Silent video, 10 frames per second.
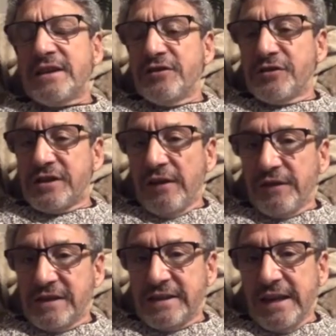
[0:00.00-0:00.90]
and your
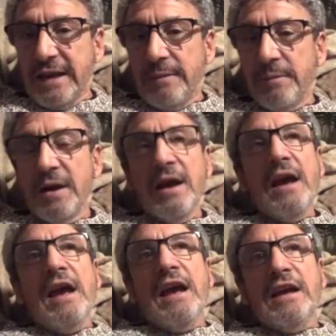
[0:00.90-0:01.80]
self-esteem.
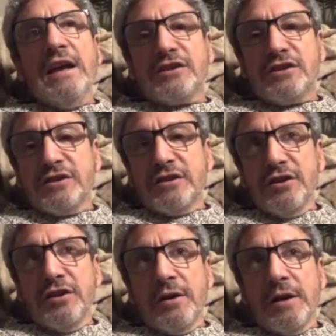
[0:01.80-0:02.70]
It's
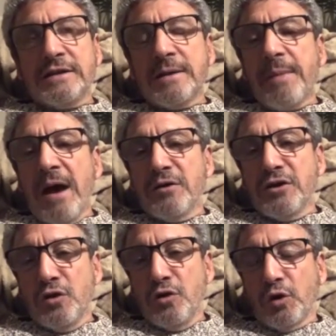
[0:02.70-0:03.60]
about
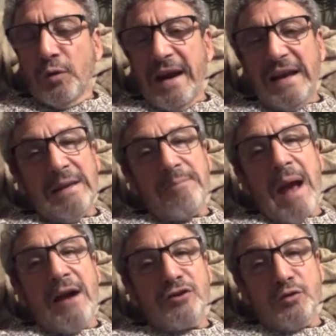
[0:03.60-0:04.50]
you creating
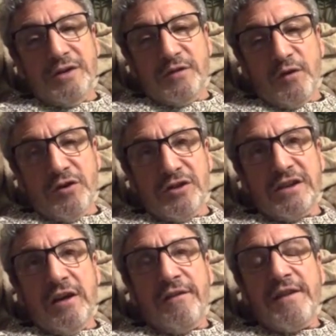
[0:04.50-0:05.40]
boundaries for
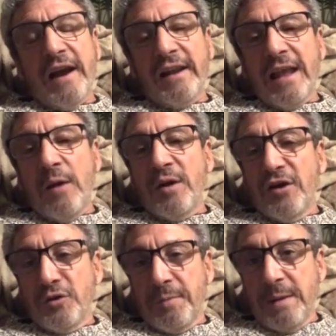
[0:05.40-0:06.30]
yourself, not allowing
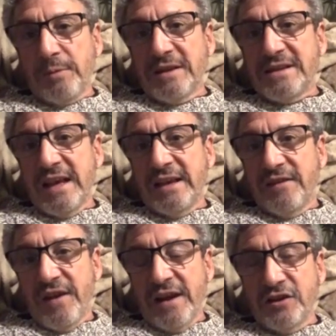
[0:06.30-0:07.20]
other people to take
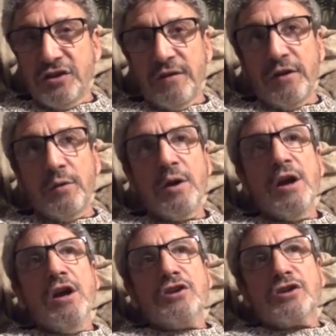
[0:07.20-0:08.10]
advantage of you.
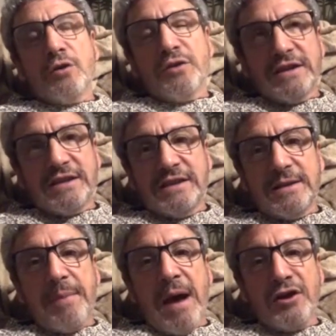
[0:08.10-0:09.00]
So this is
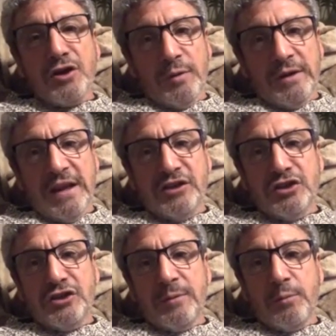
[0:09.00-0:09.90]
about your
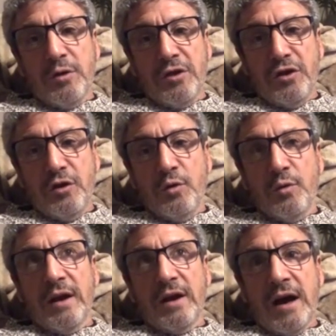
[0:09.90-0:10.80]
relationship with you
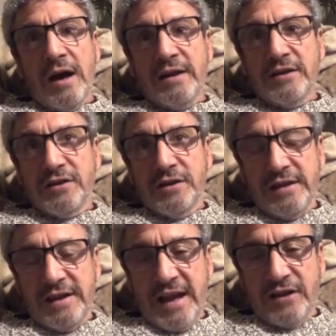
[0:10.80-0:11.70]
and God and
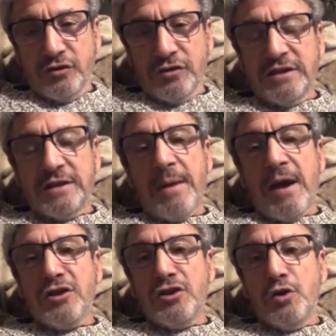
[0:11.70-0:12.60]
the angels. It's
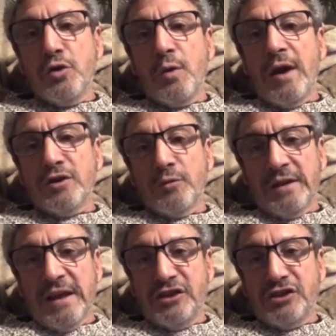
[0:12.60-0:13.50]
about you and your
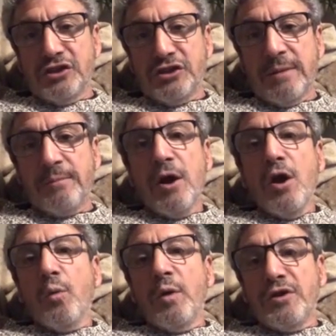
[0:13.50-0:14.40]
relationship
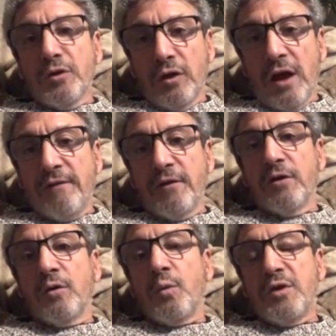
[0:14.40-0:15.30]
with your
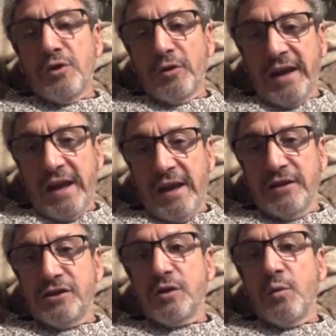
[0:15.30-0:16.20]
lover, with your
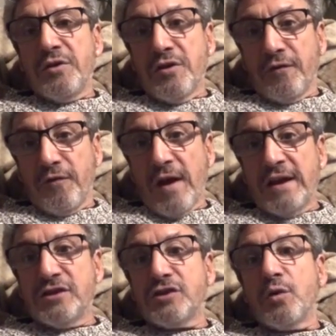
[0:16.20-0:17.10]
kids, with your
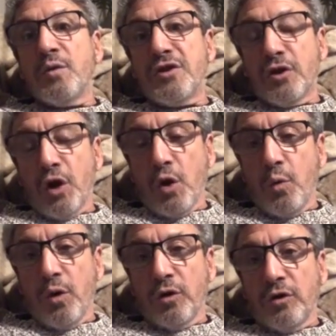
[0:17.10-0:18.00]
friends, with your
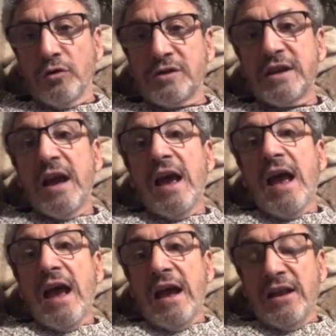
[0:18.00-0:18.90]
coworkers,
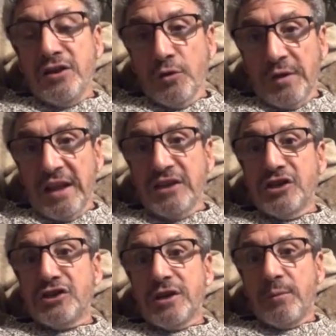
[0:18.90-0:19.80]
and your
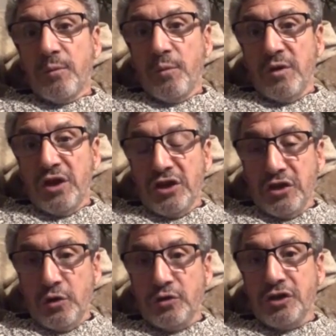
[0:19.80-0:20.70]
relationship within
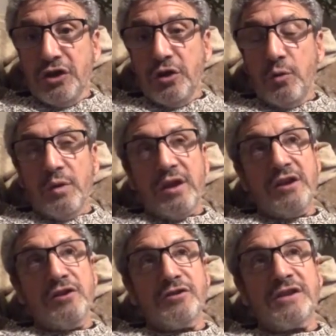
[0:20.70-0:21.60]
you to you,
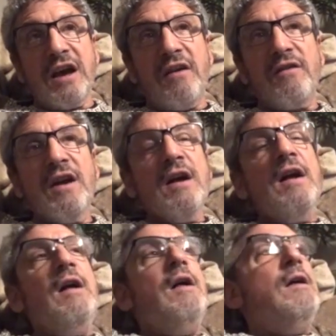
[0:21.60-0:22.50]
within yourself.
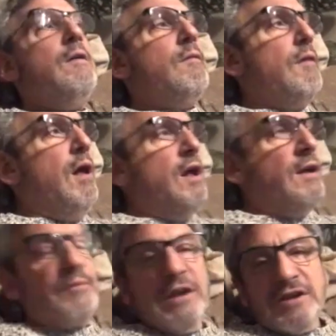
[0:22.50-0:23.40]

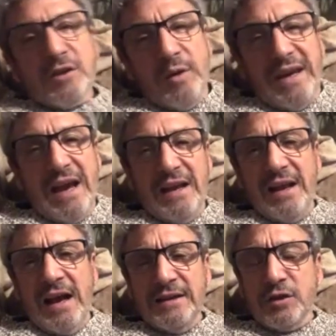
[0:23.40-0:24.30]
So again,
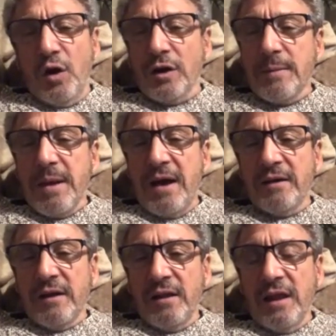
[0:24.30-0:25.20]
I talk
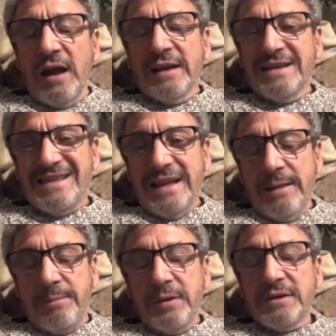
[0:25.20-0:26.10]
about a lot of
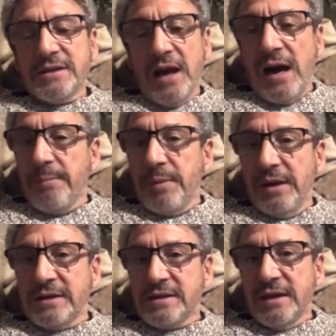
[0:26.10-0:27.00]
deep
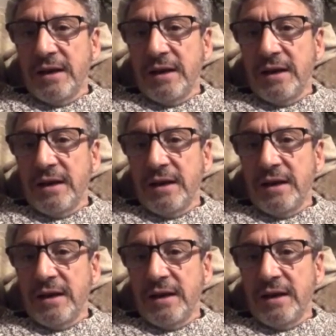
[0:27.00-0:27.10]
topics,